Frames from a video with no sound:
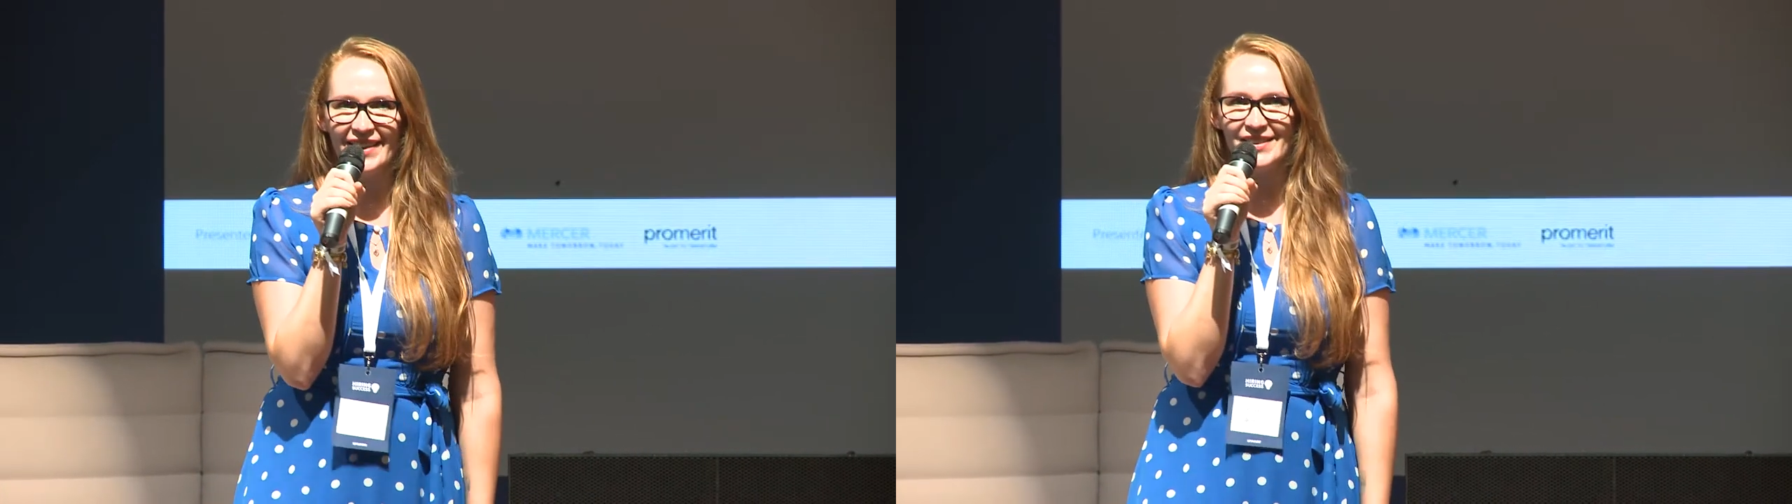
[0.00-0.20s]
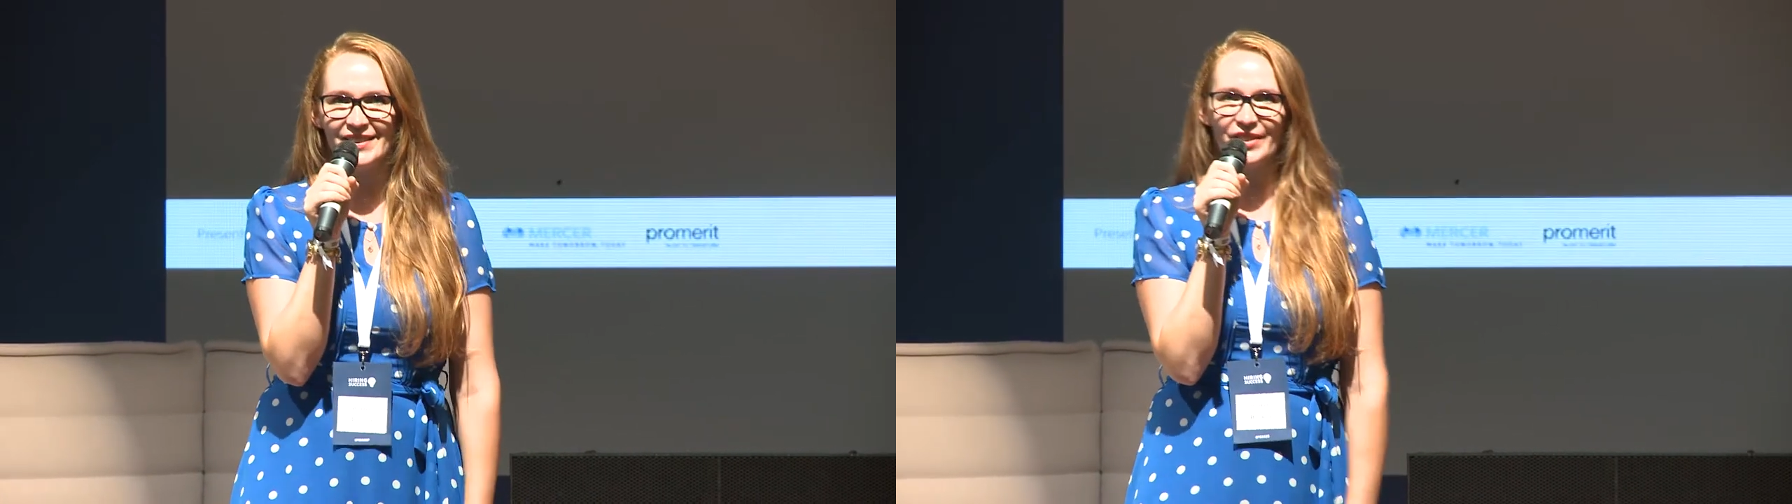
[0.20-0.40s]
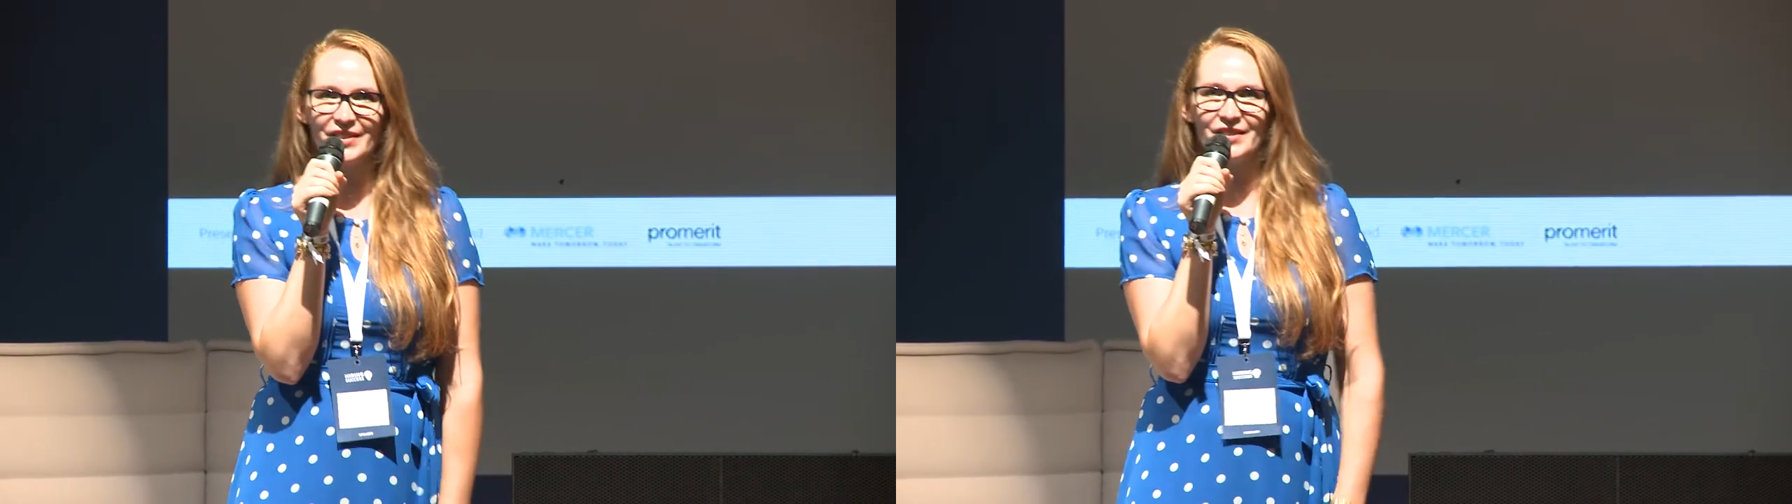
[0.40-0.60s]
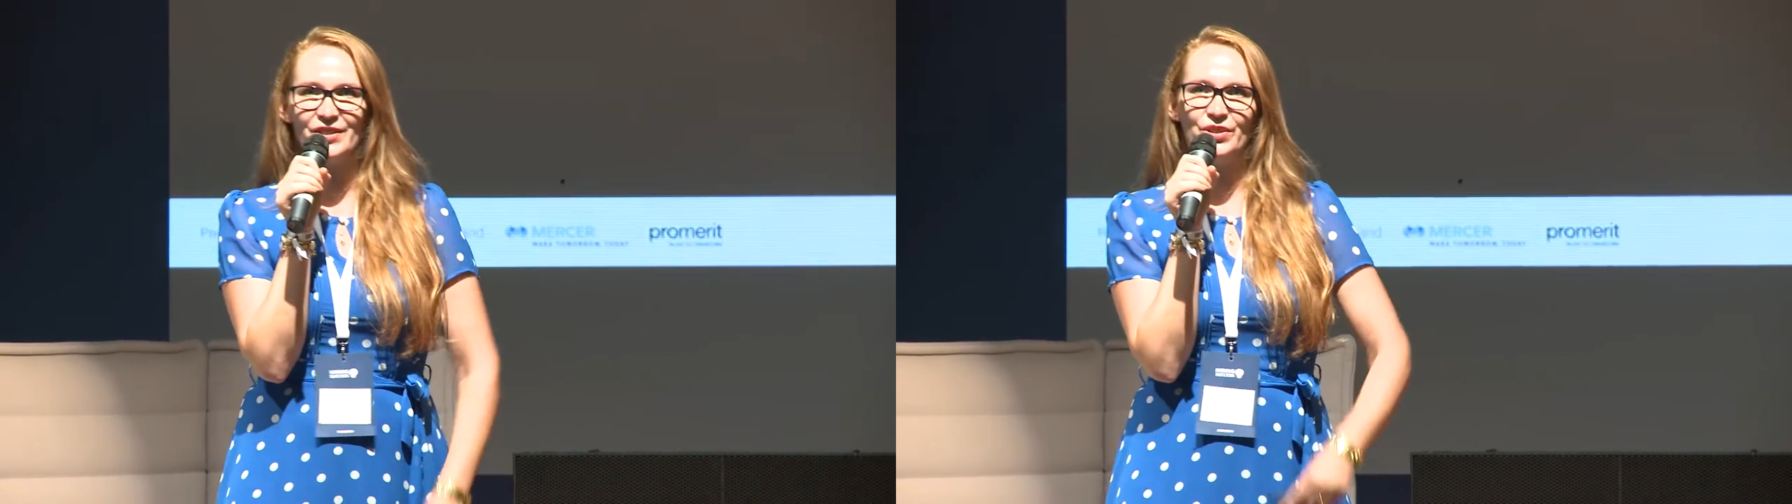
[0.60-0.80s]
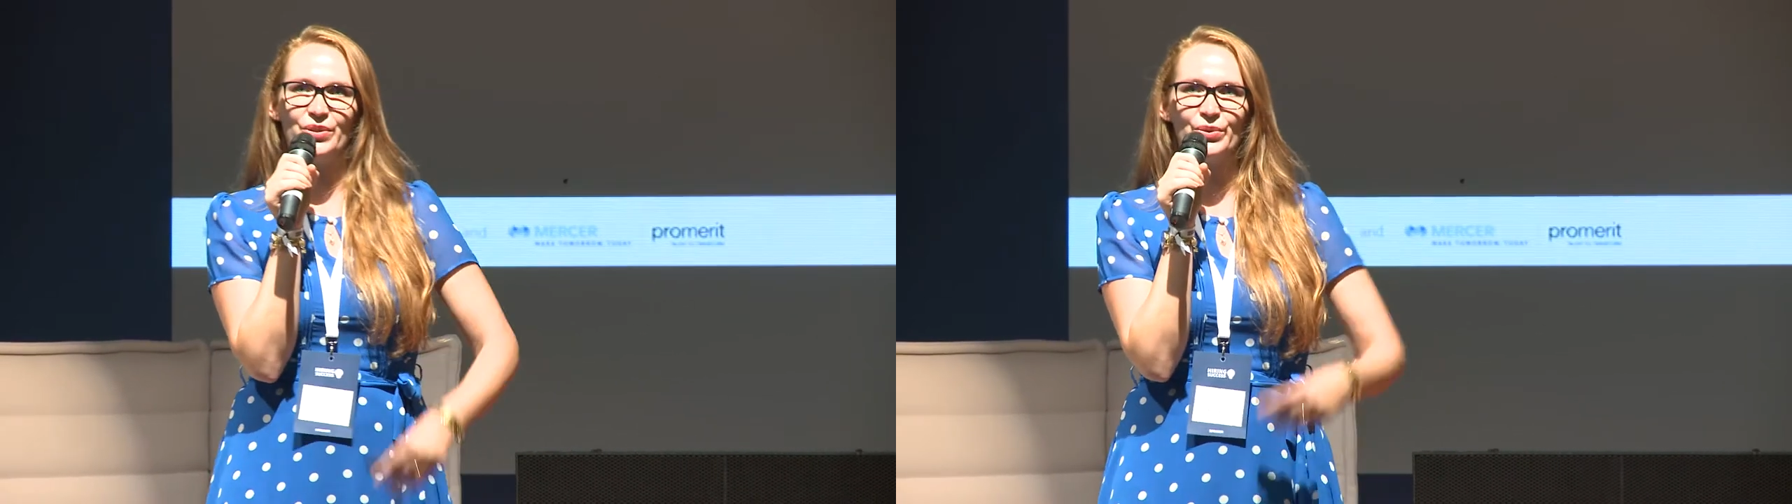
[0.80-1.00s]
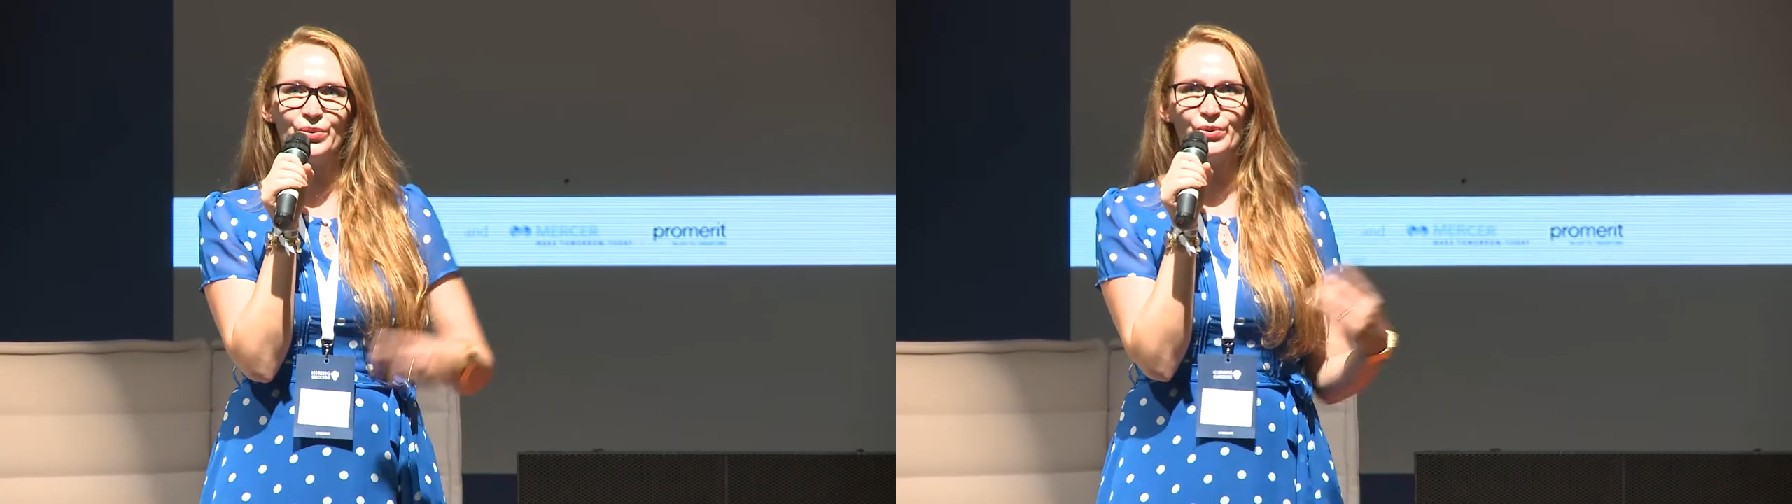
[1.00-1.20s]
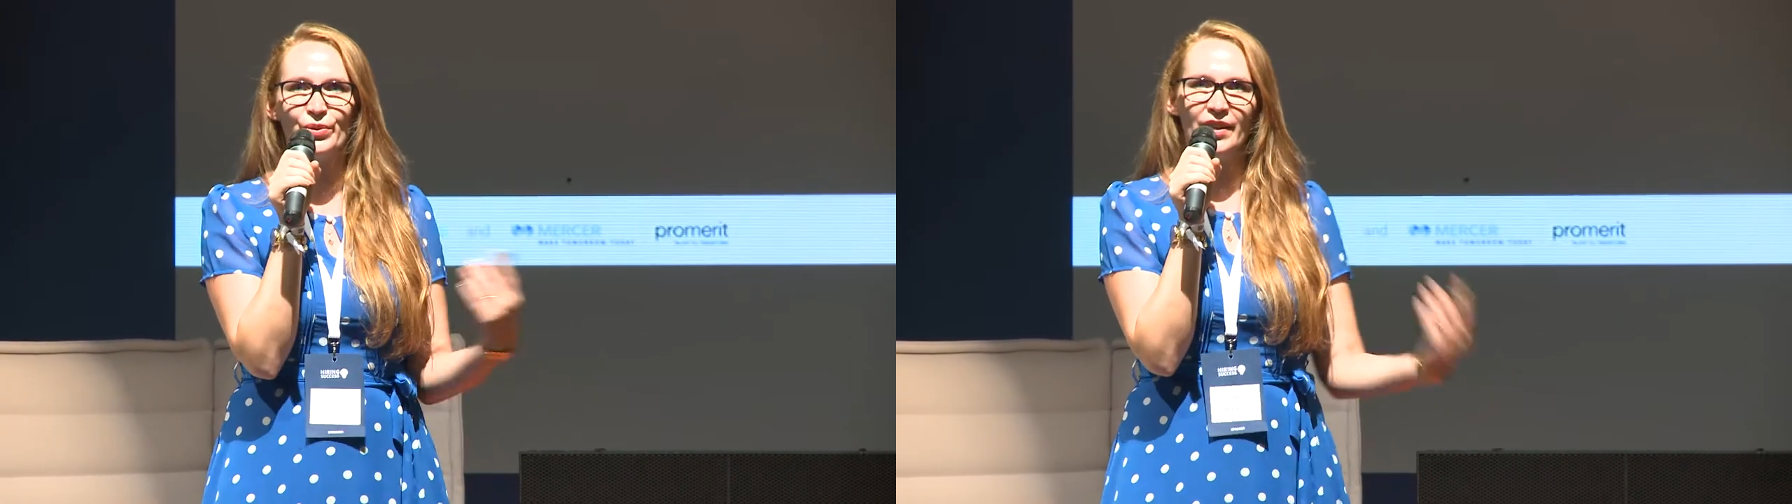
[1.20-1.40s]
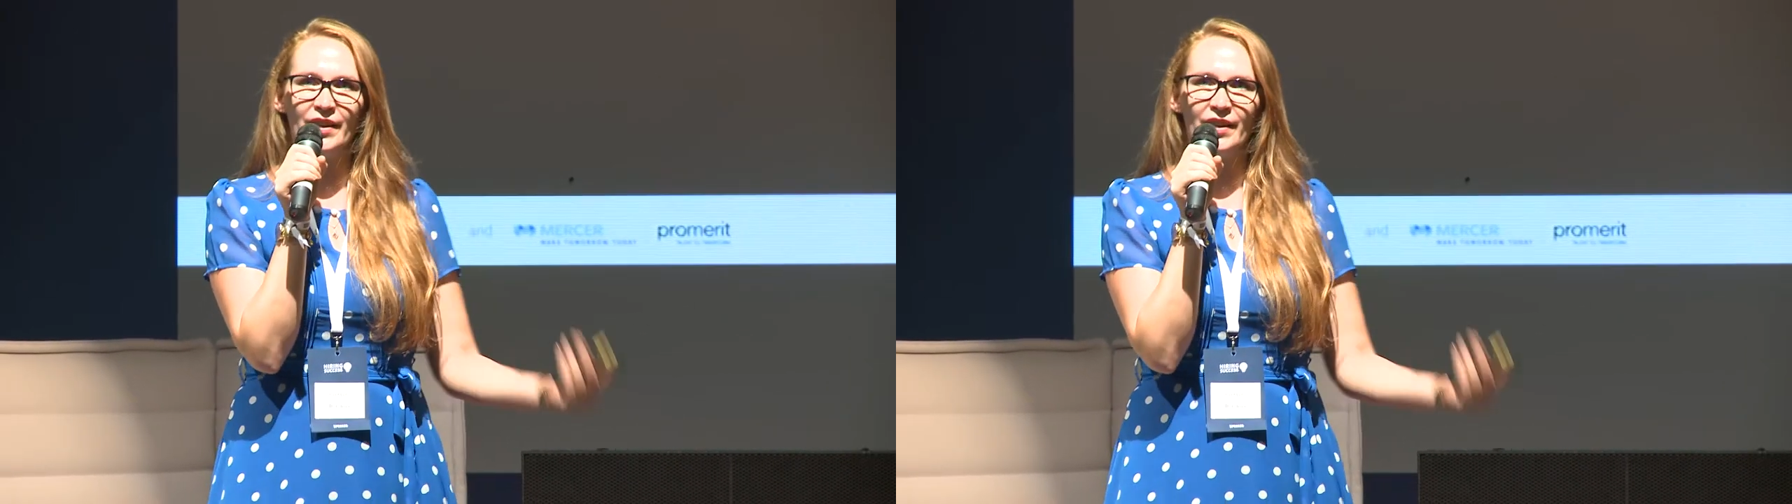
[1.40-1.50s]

started to